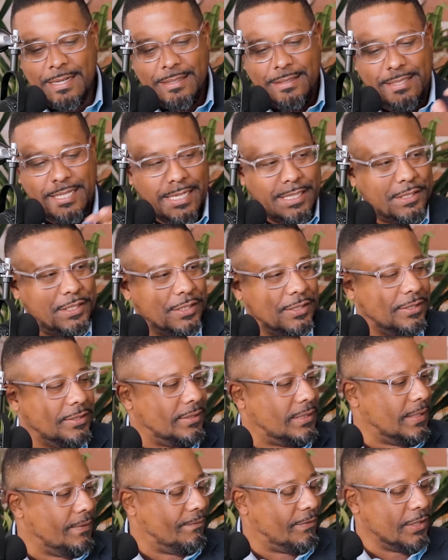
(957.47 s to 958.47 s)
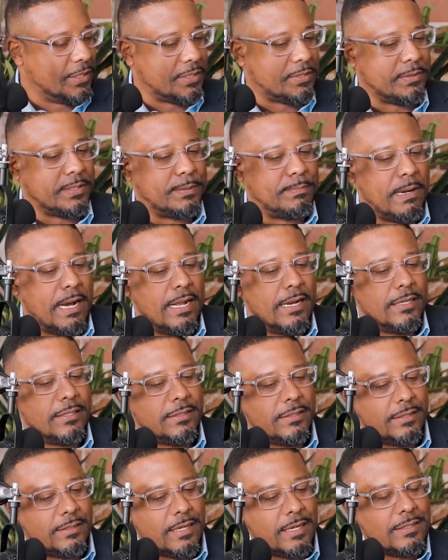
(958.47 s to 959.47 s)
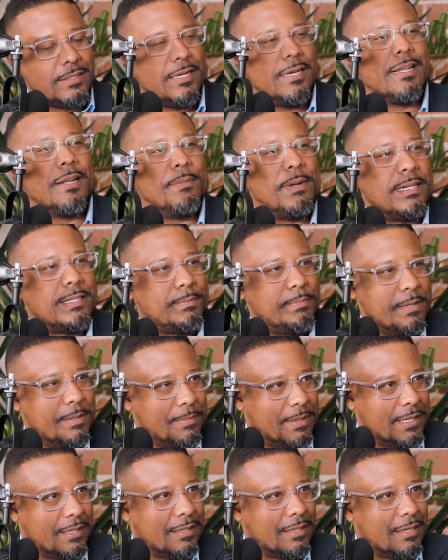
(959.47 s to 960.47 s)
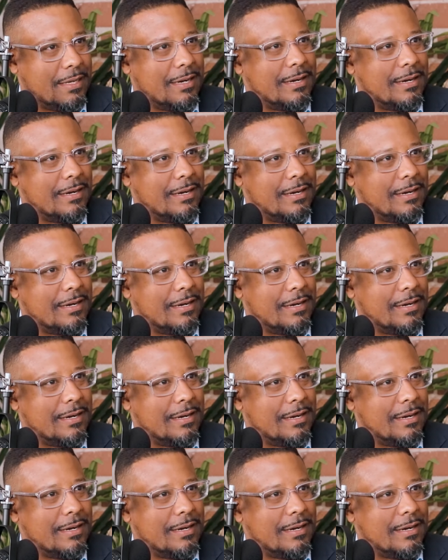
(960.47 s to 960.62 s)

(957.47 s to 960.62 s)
teachers and first responders. You start talking about spending money in the